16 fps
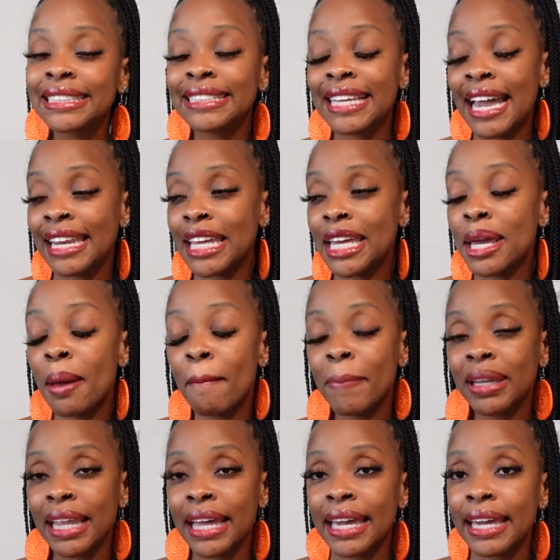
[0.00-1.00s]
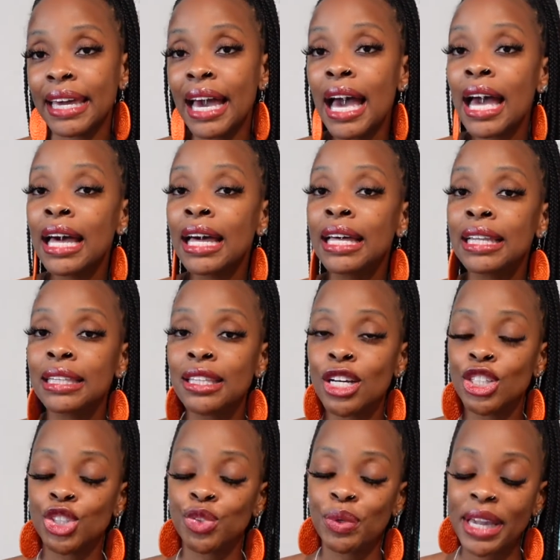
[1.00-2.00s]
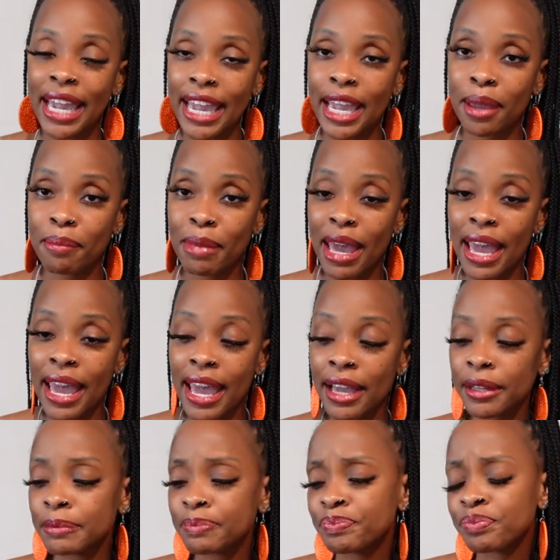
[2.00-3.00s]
Teddy Blake luxury handbag.